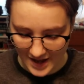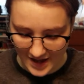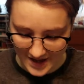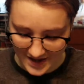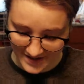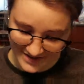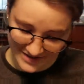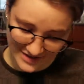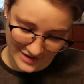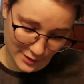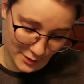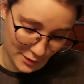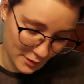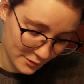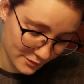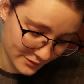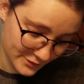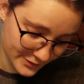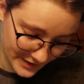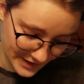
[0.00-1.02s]
And
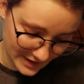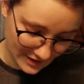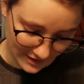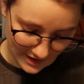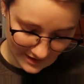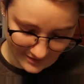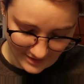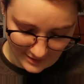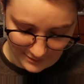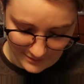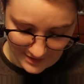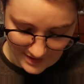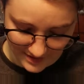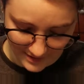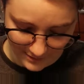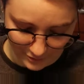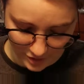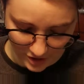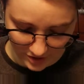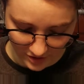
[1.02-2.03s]
hopefully I'll have some
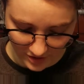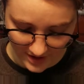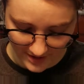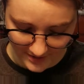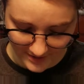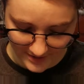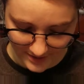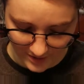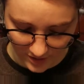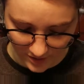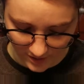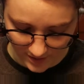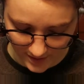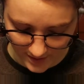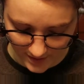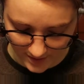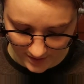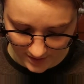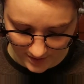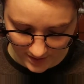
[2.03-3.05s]
decent progress
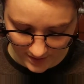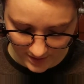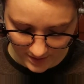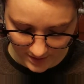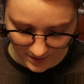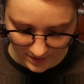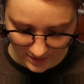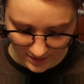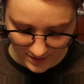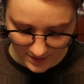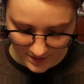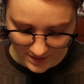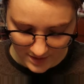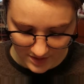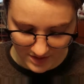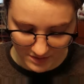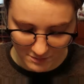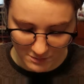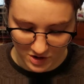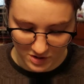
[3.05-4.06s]
on
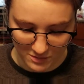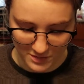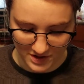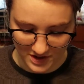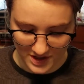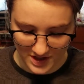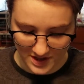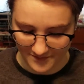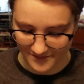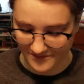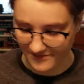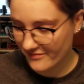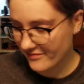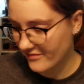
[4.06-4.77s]
the Mirabilia.